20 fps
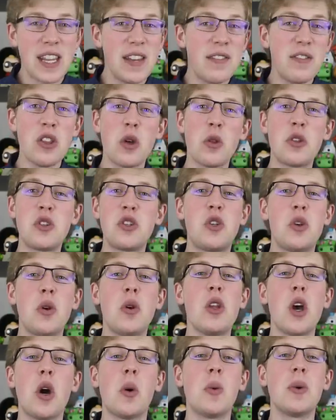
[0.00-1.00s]
Even though the
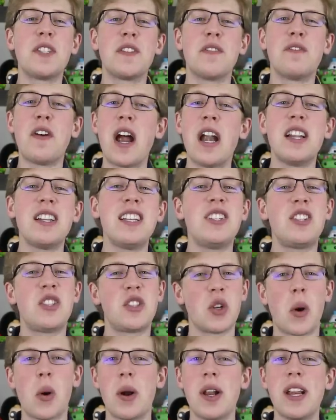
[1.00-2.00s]
studio was finally
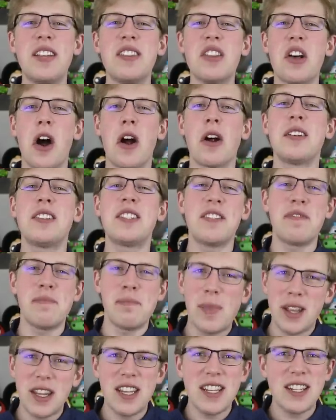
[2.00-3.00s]
soaring in the hearts of
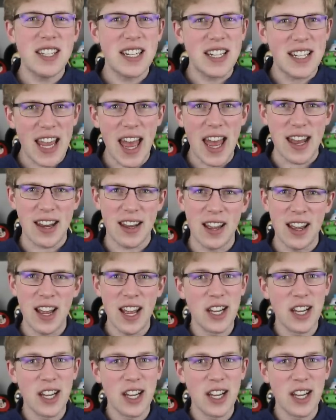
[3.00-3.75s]
millions again,